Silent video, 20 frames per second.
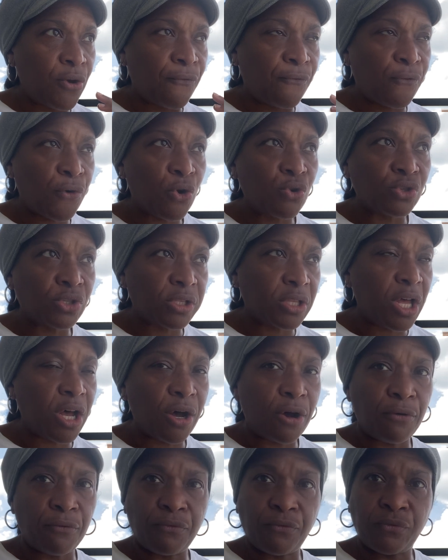first
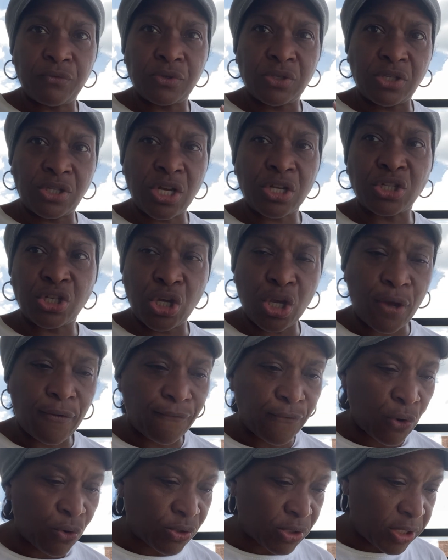love. Stick to your
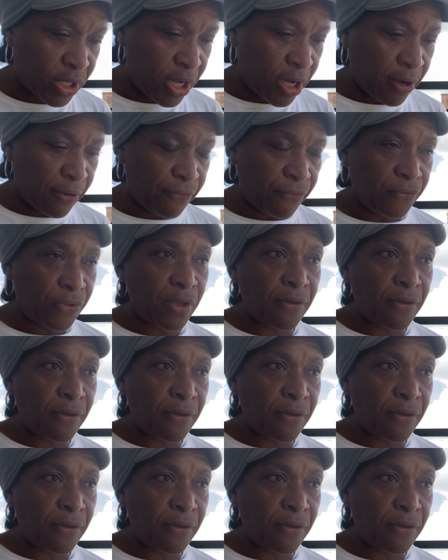first love.